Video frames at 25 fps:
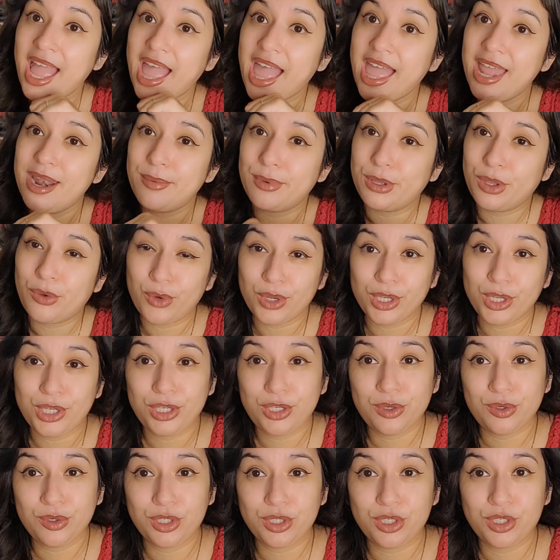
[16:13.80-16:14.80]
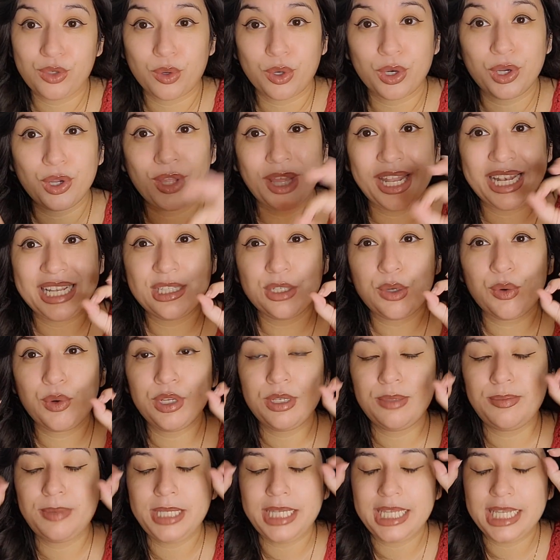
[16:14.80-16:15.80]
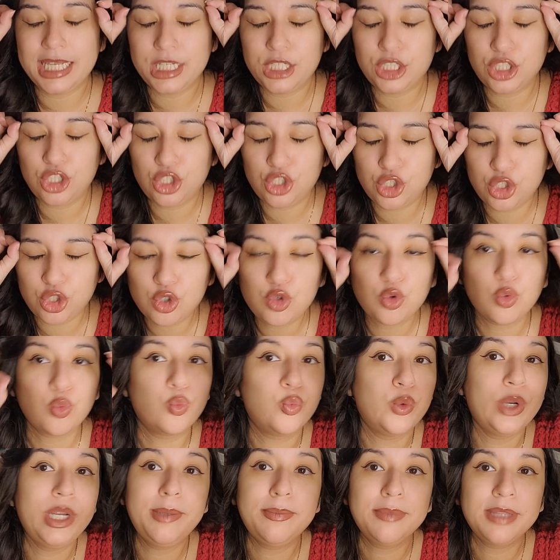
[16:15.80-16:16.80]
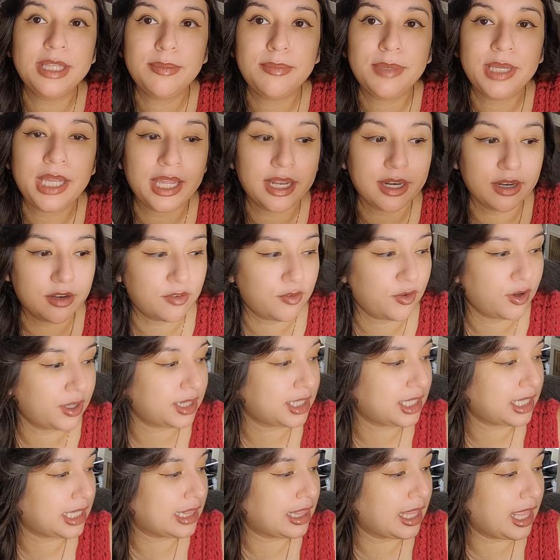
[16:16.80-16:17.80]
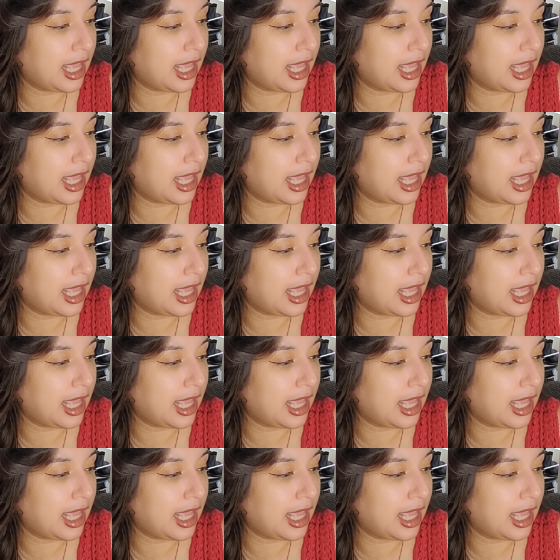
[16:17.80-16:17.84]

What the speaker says: and I'm going to do a tutorial, and it's going to be extremely beginner friendly.